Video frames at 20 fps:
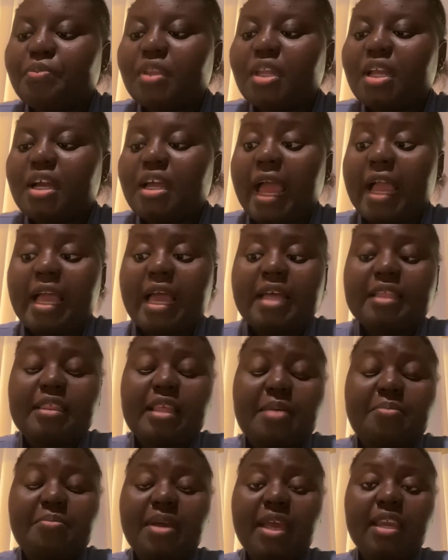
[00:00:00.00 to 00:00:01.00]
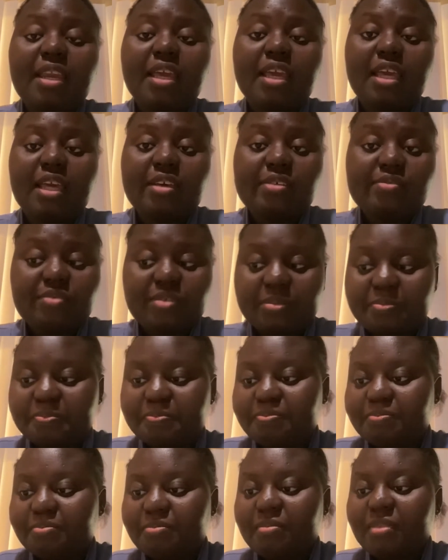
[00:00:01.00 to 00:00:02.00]
like Adam and Eve,
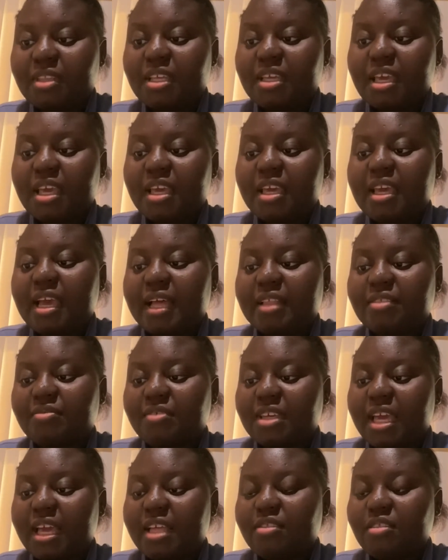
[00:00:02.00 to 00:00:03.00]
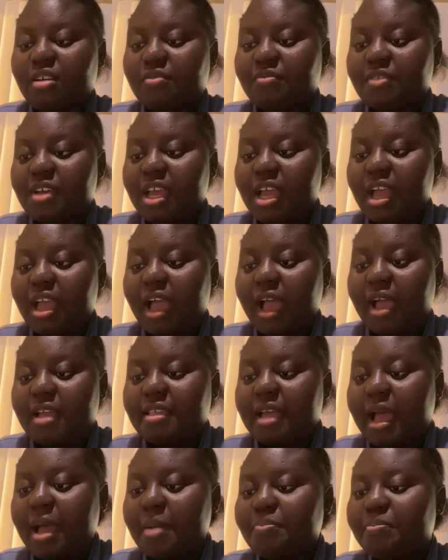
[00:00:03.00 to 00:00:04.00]
E at the end of
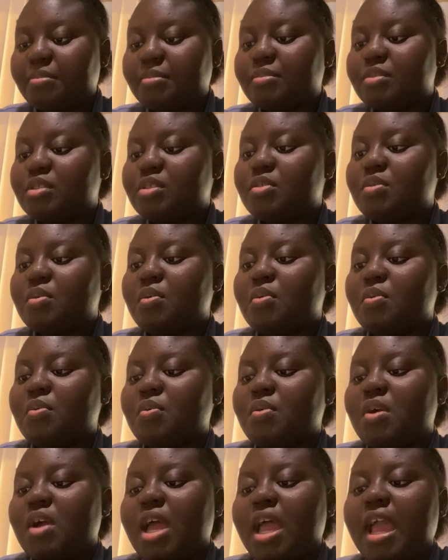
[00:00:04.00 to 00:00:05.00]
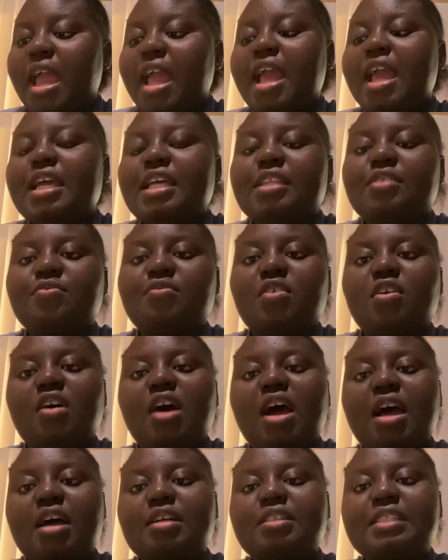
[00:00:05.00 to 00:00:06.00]
Adam. So A is for
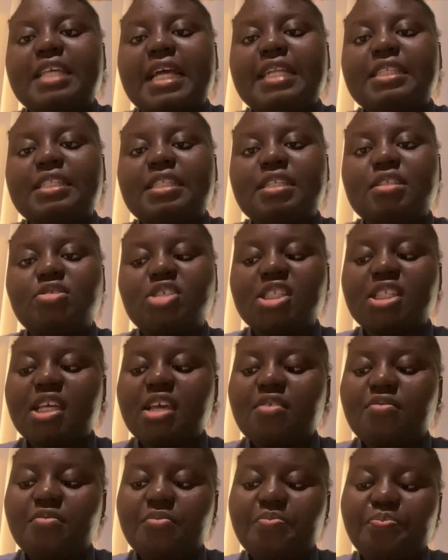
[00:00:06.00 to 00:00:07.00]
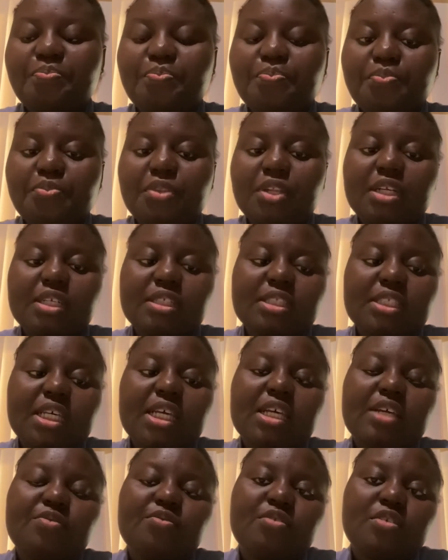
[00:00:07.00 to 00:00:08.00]
antitussive,
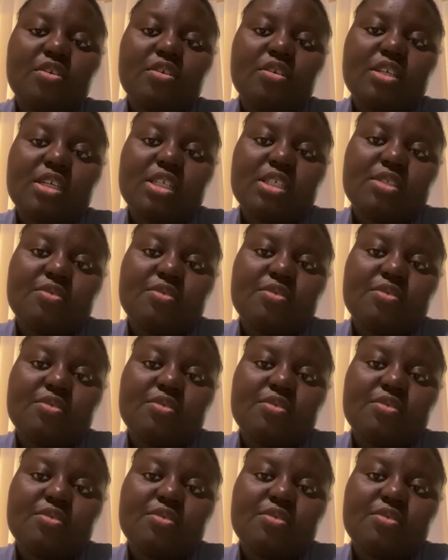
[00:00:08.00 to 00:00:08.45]
D is